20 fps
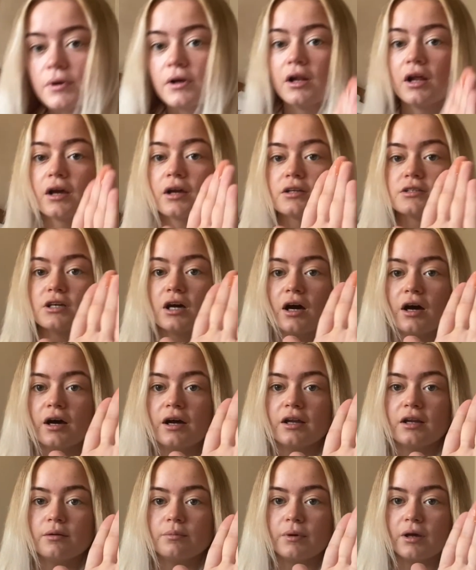like a
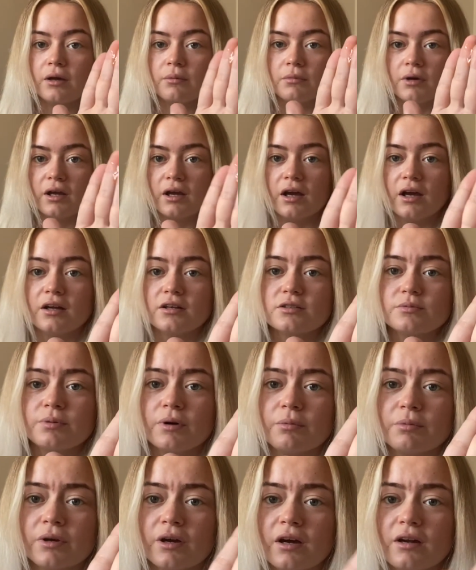tiny bit in my hand, you
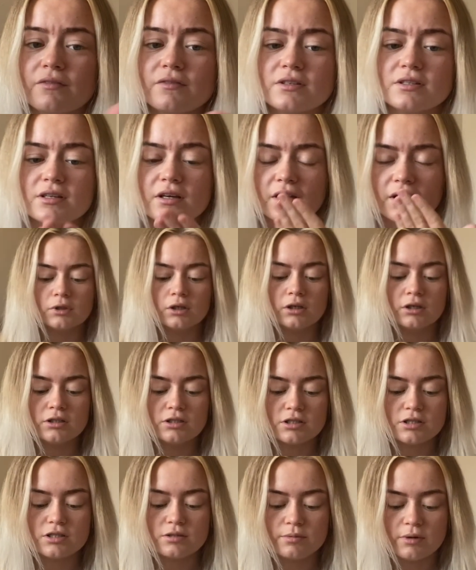probably can't even see it. Oh, it
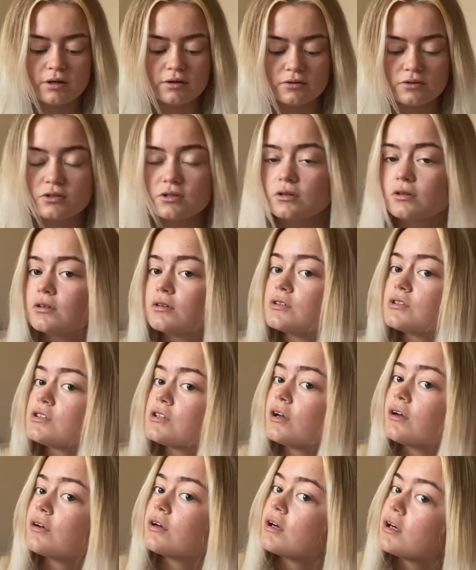just smells so
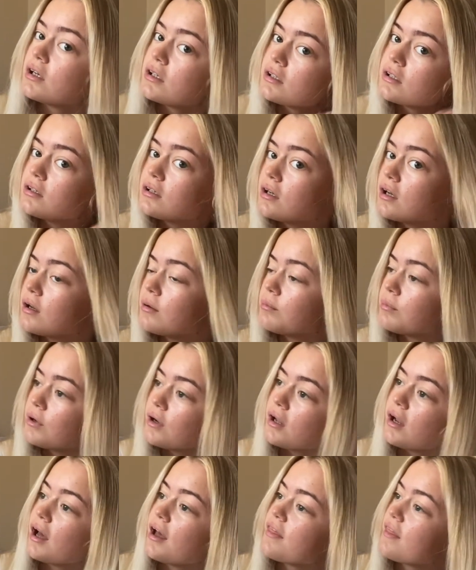good. And put
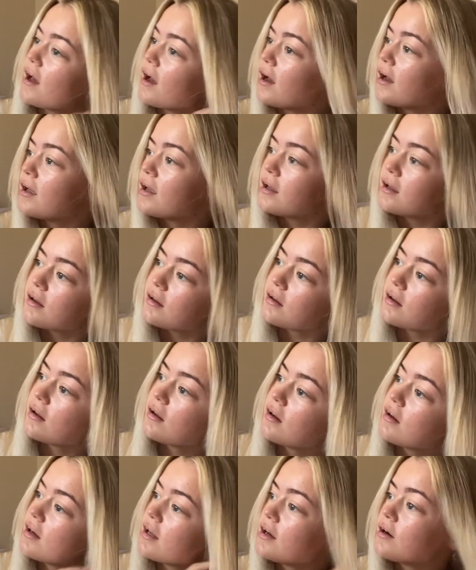like that, a
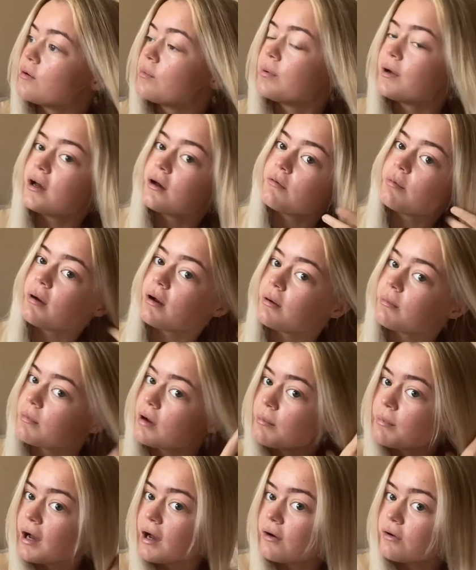little bit of
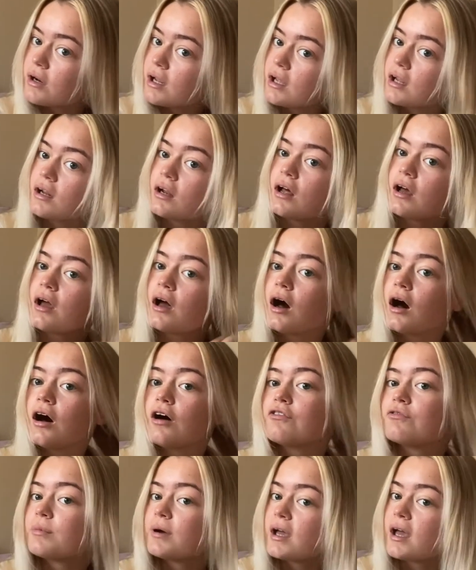amount in like
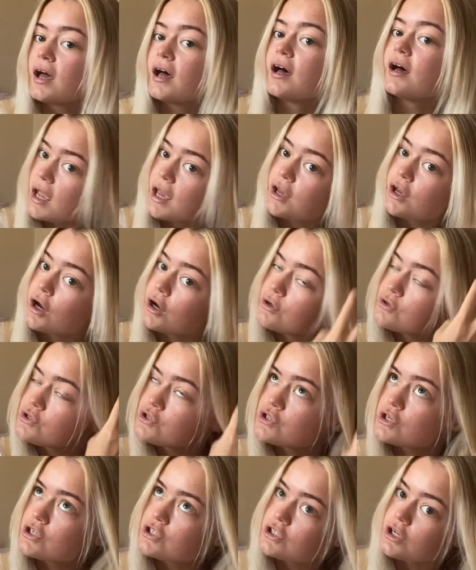half my hair. It goes
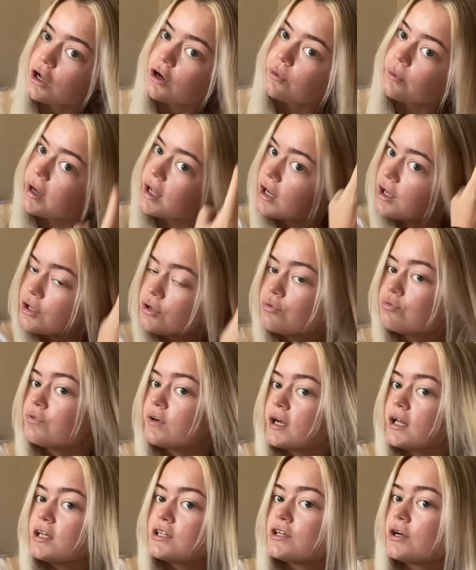such a long way, like you
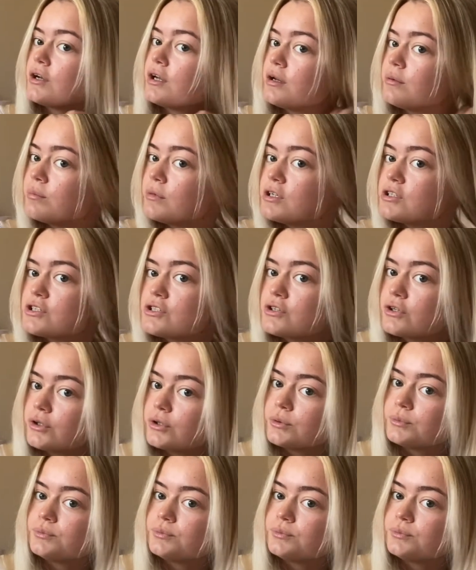really don't need much at all.